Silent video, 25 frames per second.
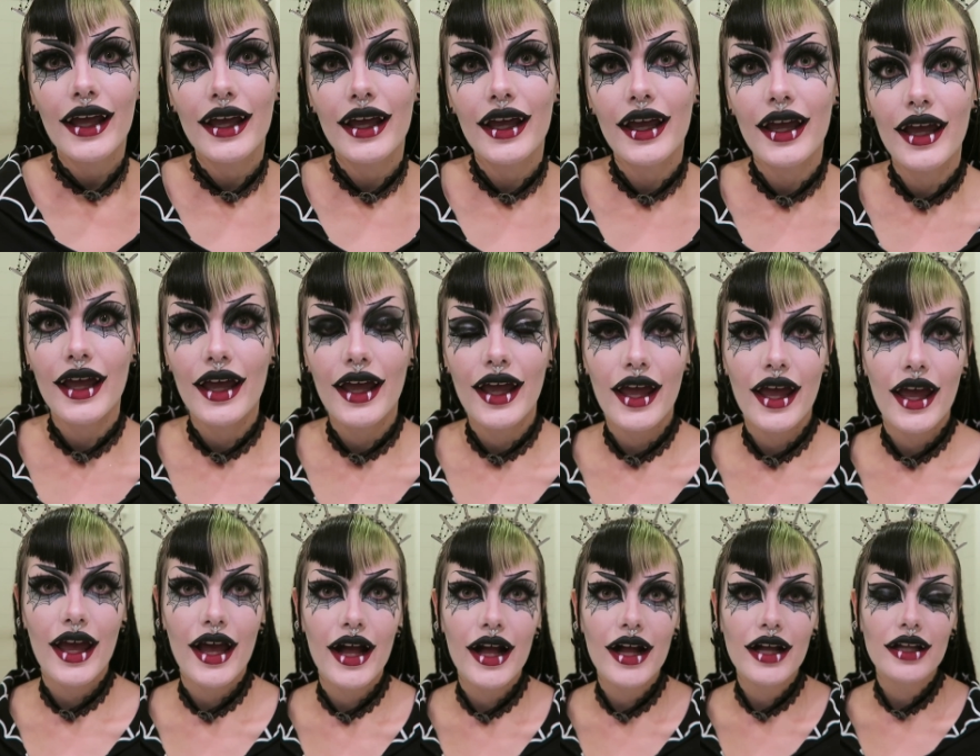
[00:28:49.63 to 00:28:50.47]

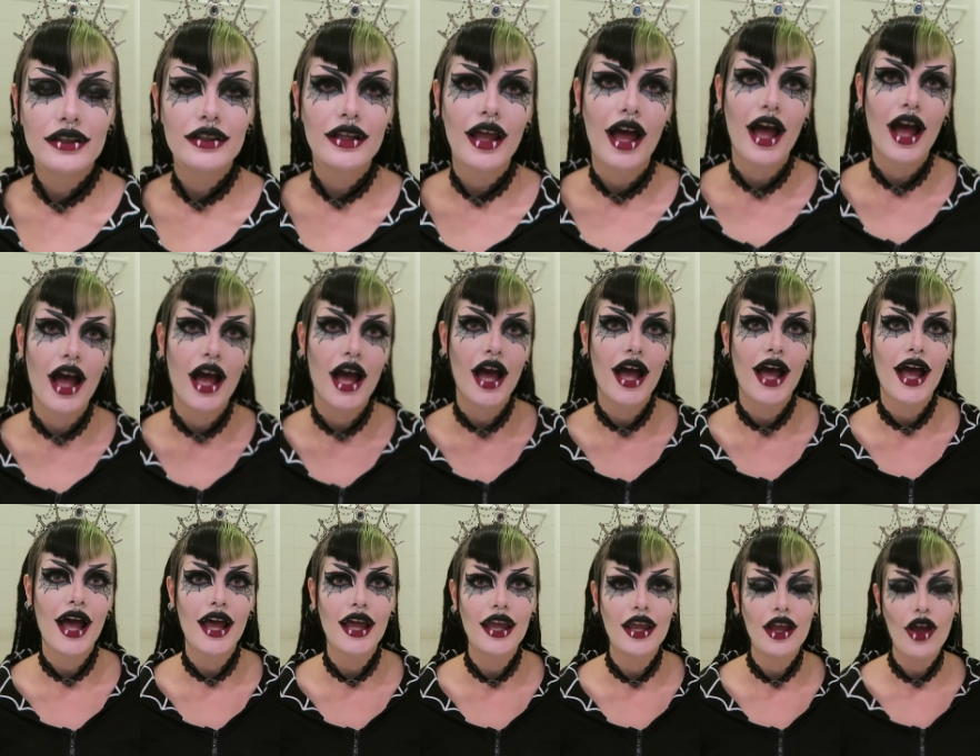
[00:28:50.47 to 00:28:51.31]
and
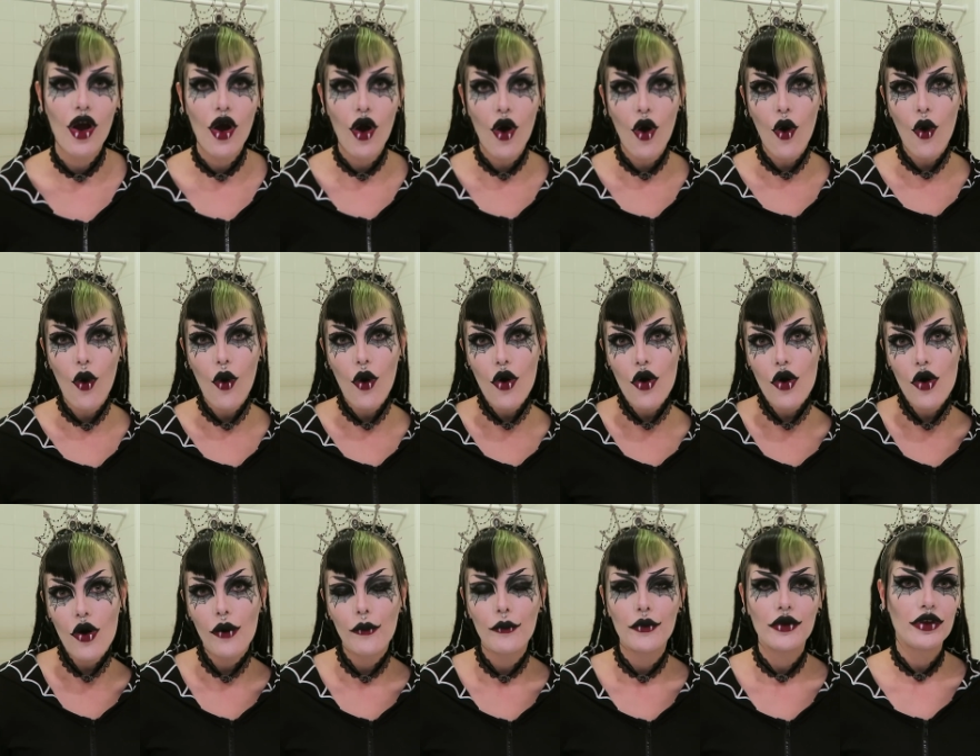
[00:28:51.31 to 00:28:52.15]
I
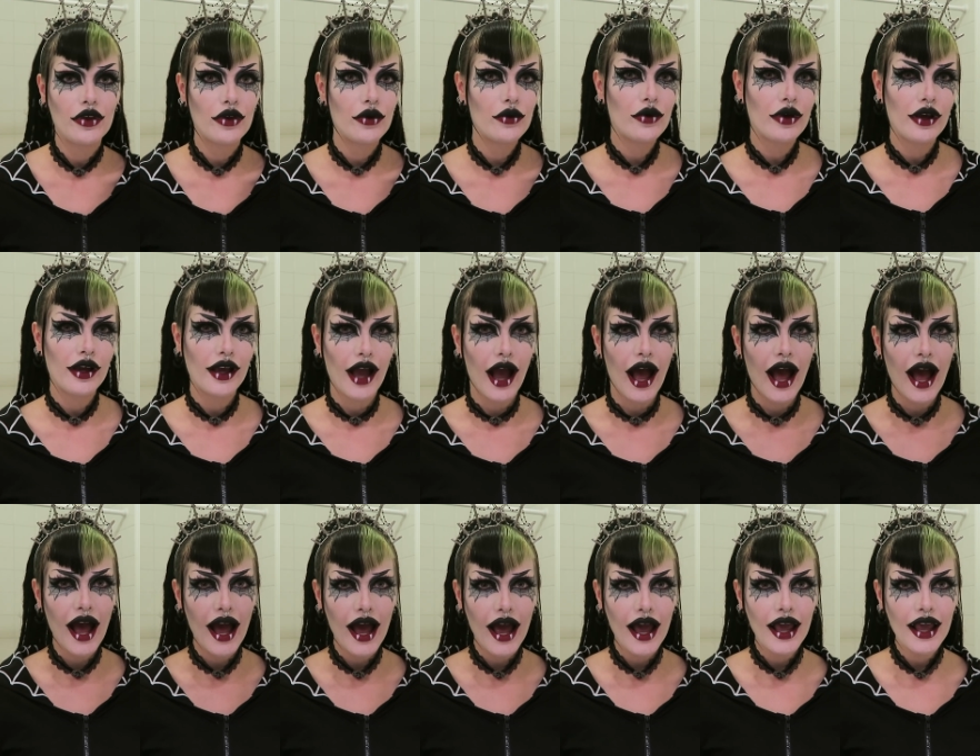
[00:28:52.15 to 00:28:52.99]
hope you
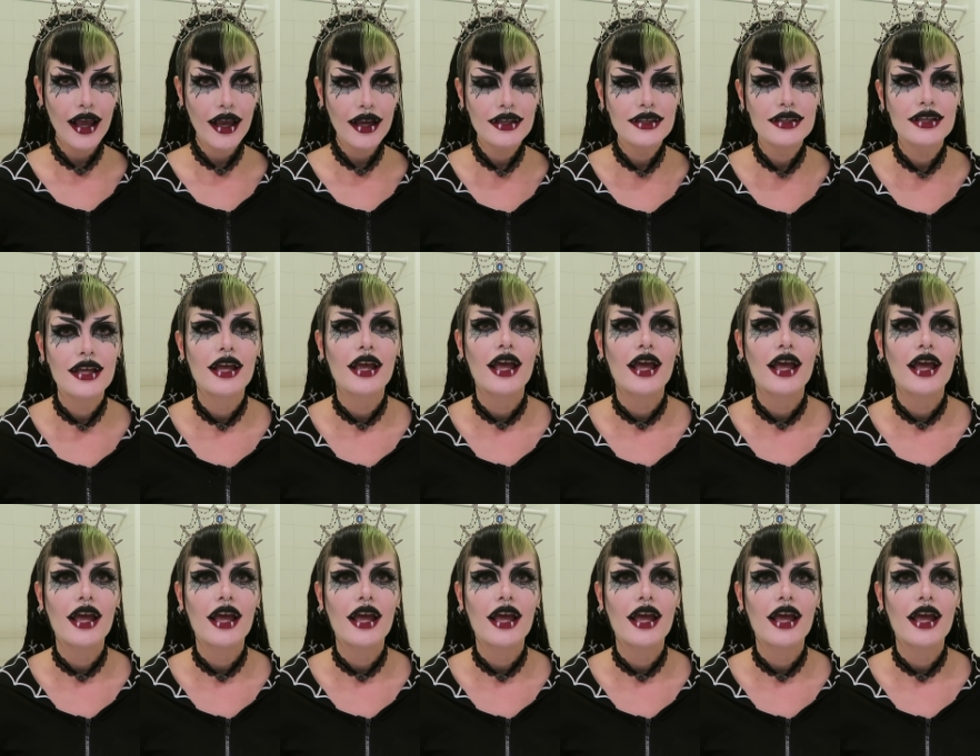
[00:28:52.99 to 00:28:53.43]
guys